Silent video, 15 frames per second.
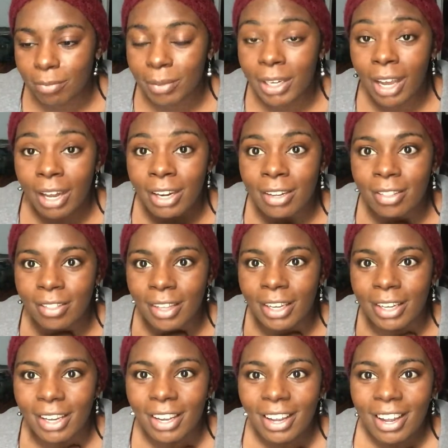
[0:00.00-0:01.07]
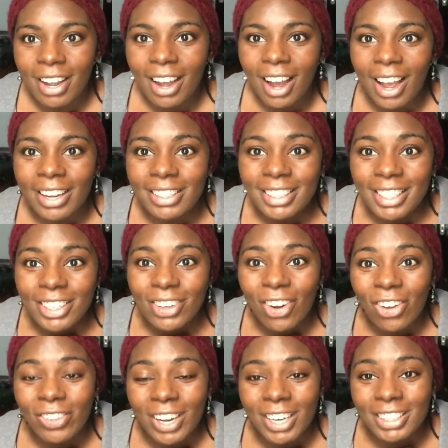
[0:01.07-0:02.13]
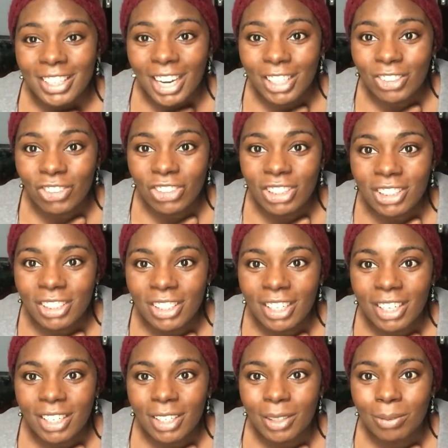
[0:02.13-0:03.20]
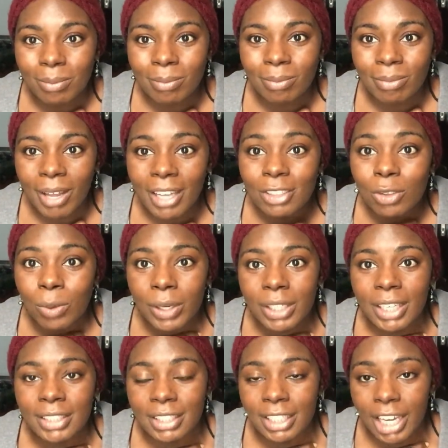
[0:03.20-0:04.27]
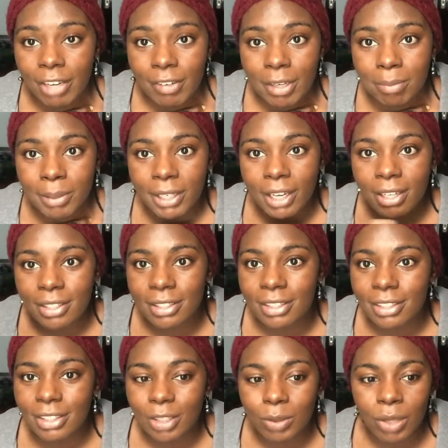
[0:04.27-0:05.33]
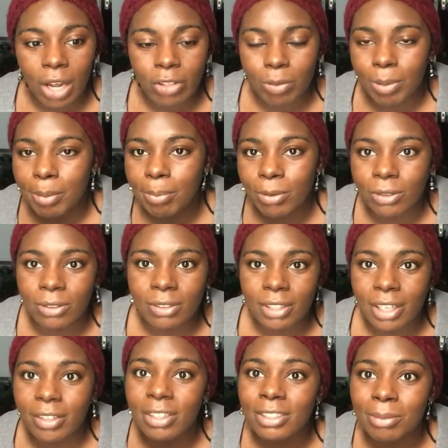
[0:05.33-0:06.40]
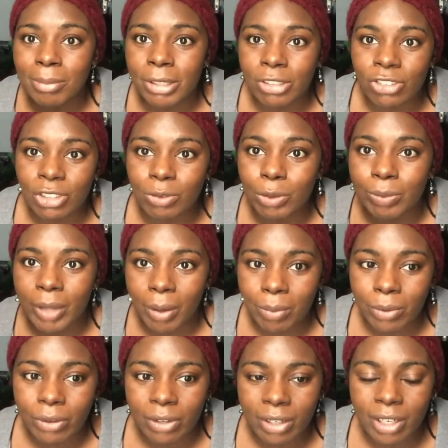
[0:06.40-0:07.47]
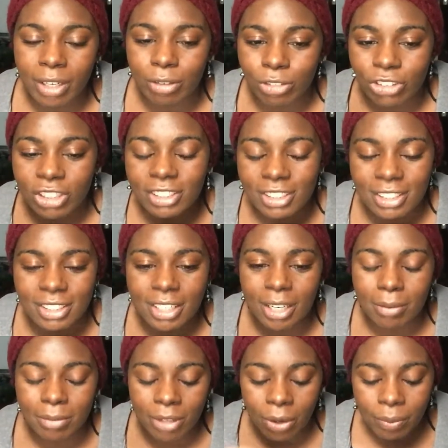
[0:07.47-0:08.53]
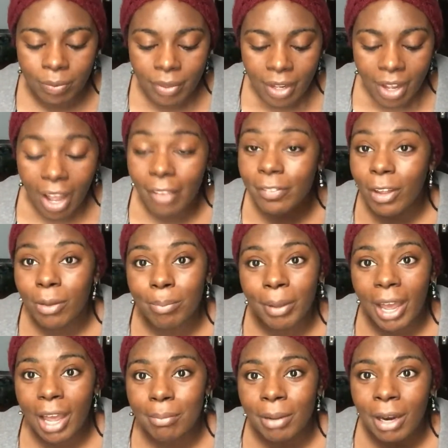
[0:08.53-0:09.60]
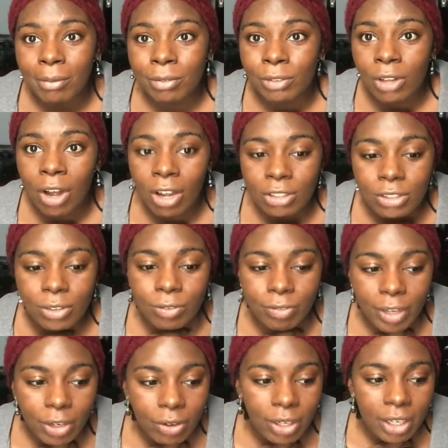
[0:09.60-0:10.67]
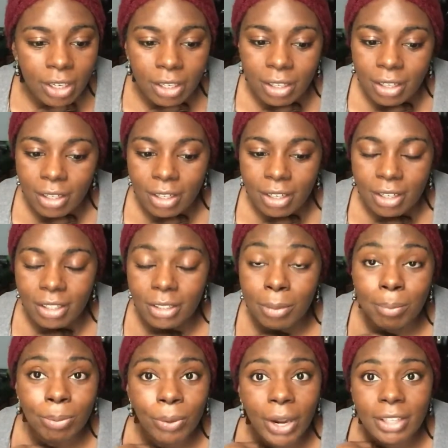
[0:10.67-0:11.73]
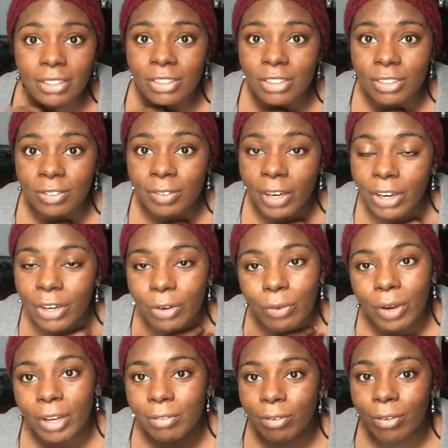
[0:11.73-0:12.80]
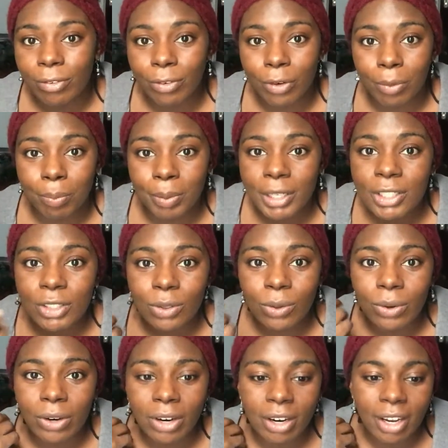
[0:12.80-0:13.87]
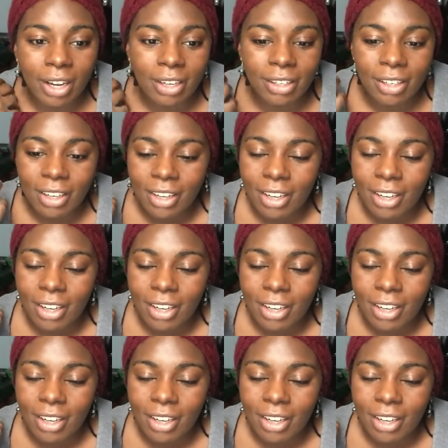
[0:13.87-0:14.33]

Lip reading: me, I didn't think I needed all that attention as quickly as I gave it, because there were other people in this emergency room that were, just as sick. So I felt bad, but I was also very impressed and just very grateful for Peace Corps and